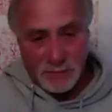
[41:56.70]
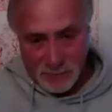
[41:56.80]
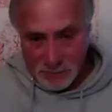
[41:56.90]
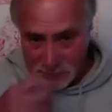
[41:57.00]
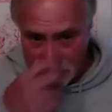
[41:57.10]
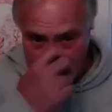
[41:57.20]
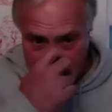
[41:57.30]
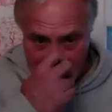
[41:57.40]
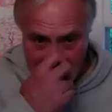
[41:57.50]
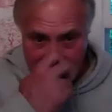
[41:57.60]

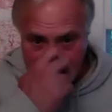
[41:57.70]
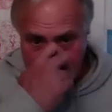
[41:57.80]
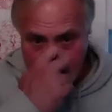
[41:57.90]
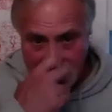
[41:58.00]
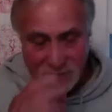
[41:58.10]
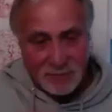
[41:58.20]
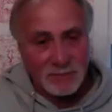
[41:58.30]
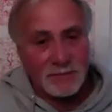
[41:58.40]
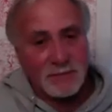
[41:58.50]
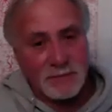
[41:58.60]

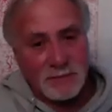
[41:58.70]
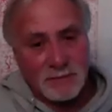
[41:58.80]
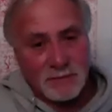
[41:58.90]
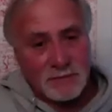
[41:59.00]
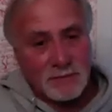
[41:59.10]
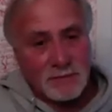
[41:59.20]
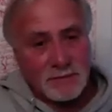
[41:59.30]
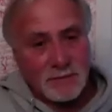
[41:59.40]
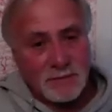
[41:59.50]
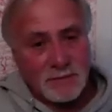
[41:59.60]

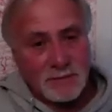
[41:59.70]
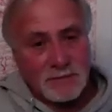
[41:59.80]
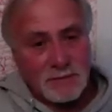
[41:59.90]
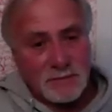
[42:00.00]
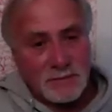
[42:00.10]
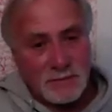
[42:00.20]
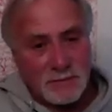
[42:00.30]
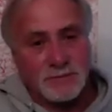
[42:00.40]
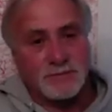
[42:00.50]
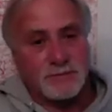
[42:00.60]

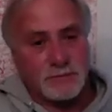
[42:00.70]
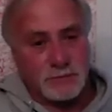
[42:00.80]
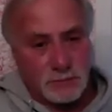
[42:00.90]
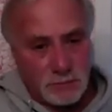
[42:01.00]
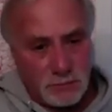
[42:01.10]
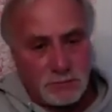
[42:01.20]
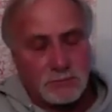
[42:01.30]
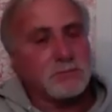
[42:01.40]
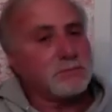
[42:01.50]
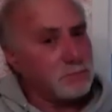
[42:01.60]

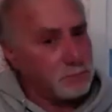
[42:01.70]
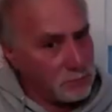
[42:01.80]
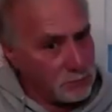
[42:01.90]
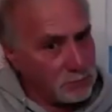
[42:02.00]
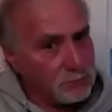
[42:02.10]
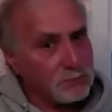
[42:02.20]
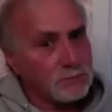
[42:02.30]
The person shown says nothing.